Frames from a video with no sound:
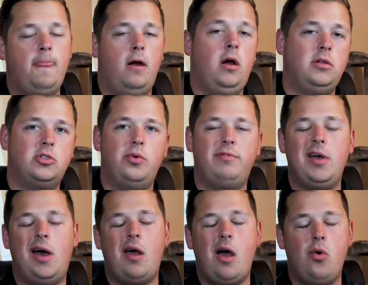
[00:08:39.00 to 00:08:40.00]
All right, so we've
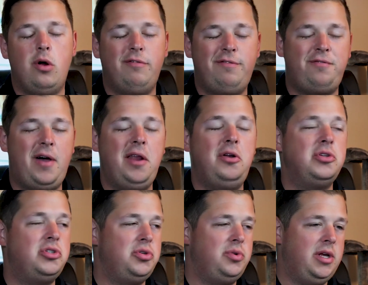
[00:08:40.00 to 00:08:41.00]
got our final
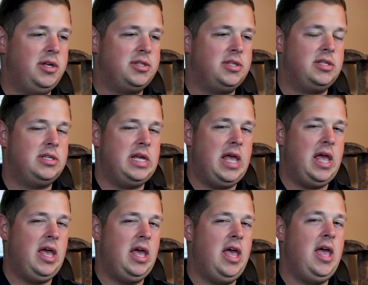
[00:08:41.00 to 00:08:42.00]
2 discs,
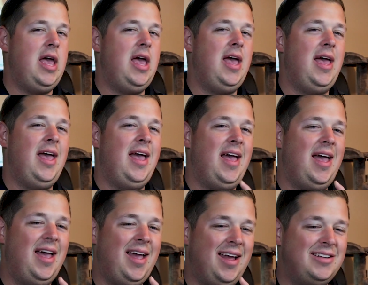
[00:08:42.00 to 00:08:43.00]

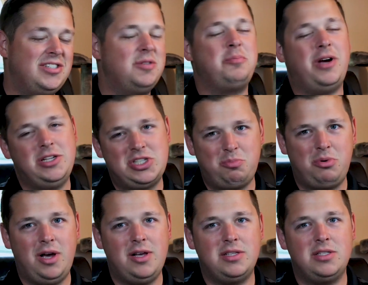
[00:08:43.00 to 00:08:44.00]
and surprise,
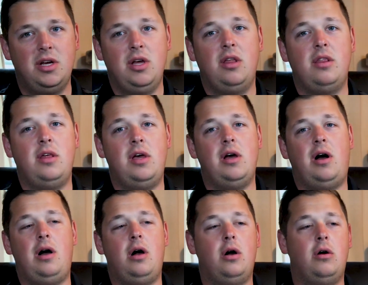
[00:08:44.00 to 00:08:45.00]
surprise, they
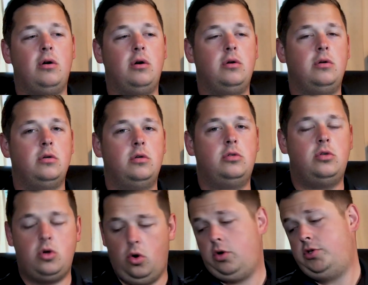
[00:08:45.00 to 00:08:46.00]
are
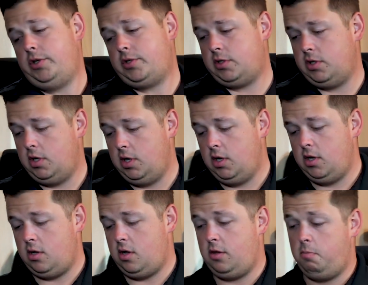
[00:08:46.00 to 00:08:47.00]
gorgeous.
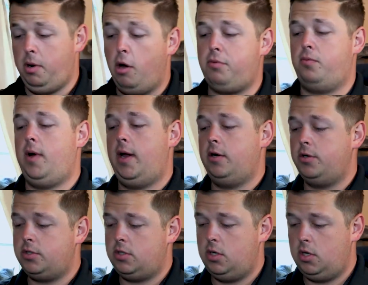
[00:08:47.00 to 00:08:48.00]
They're both Raiders.